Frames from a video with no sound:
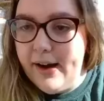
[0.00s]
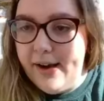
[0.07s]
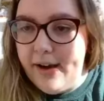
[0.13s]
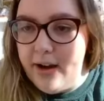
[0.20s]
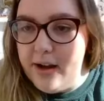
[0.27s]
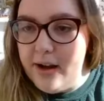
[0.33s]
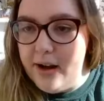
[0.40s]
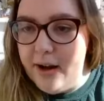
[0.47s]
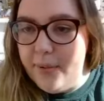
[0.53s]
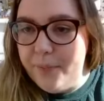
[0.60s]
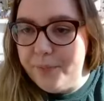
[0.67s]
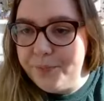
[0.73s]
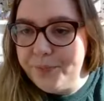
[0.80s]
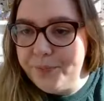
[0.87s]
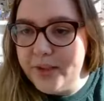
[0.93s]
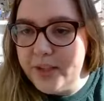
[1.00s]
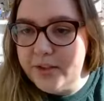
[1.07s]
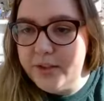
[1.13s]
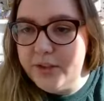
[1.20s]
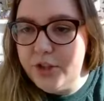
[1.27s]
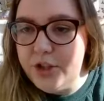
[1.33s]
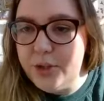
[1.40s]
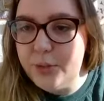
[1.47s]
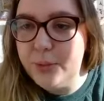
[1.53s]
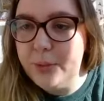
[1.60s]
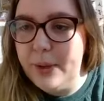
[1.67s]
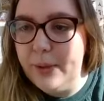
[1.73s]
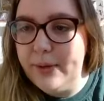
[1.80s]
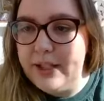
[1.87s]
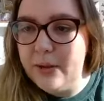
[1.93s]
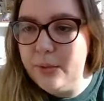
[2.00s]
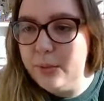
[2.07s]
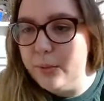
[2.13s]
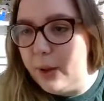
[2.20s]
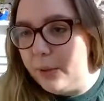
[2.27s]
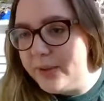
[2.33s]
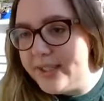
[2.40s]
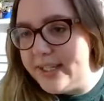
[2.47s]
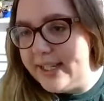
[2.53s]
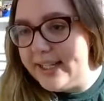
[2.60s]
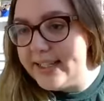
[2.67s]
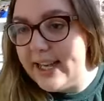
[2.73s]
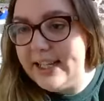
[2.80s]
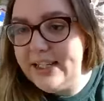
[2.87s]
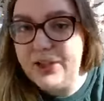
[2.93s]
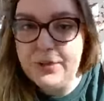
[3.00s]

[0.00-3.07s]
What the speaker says: Do you grow any roses?